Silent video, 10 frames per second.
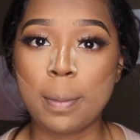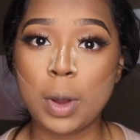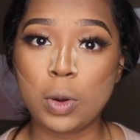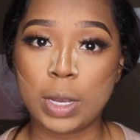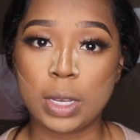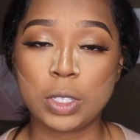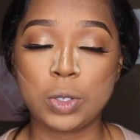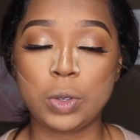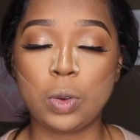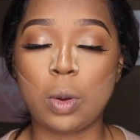Moda
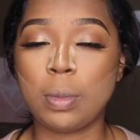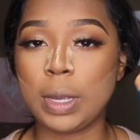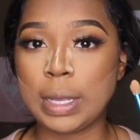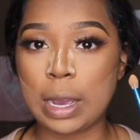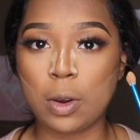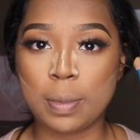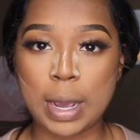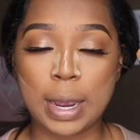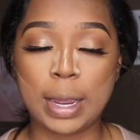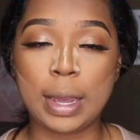to blend out
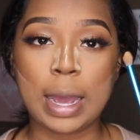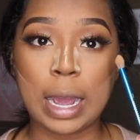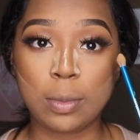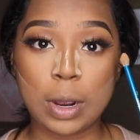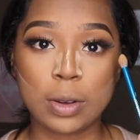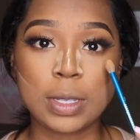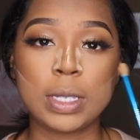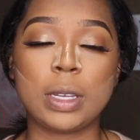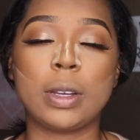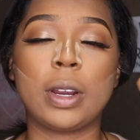my eyebrow
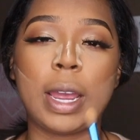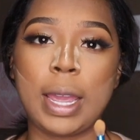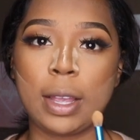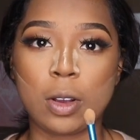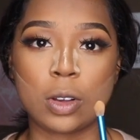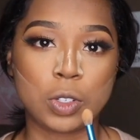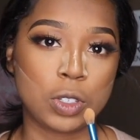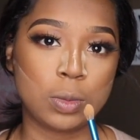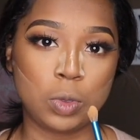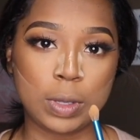concealer and also
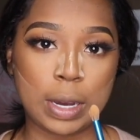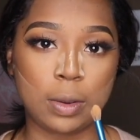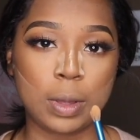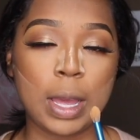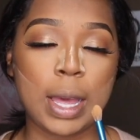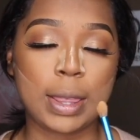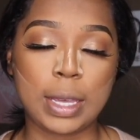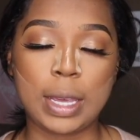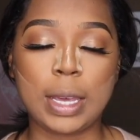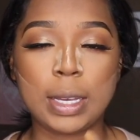smooth out
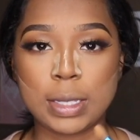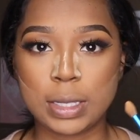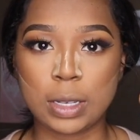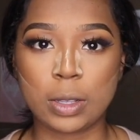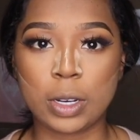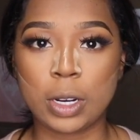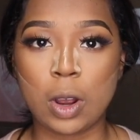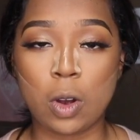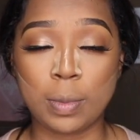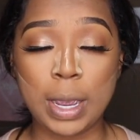the concealer
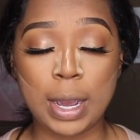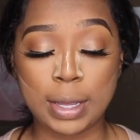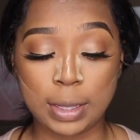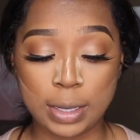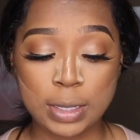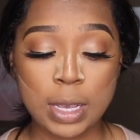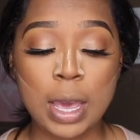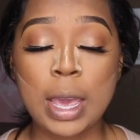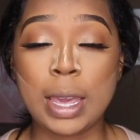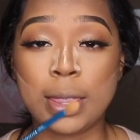on my eyelids.
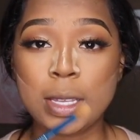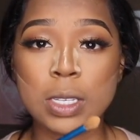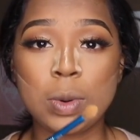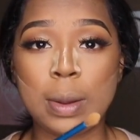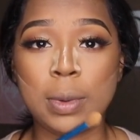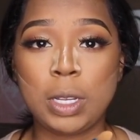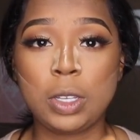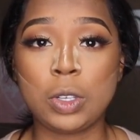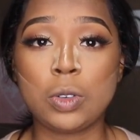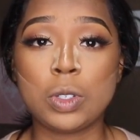And this is what I'm going
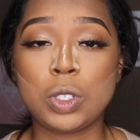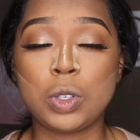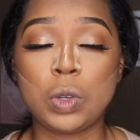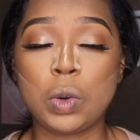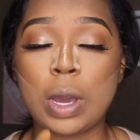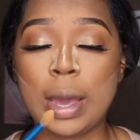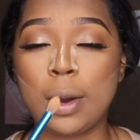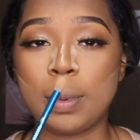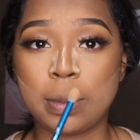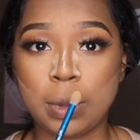to use to
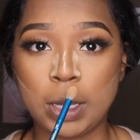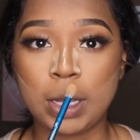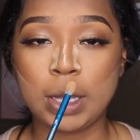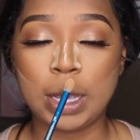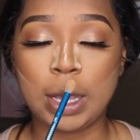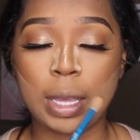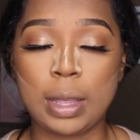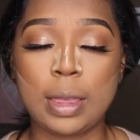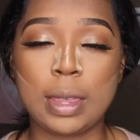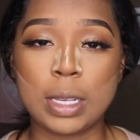help blend
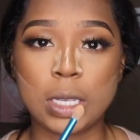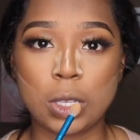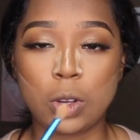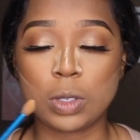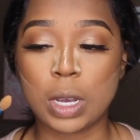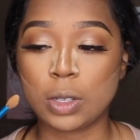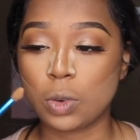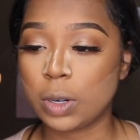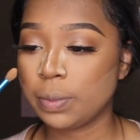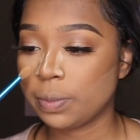in this nose
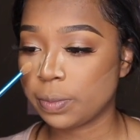contour.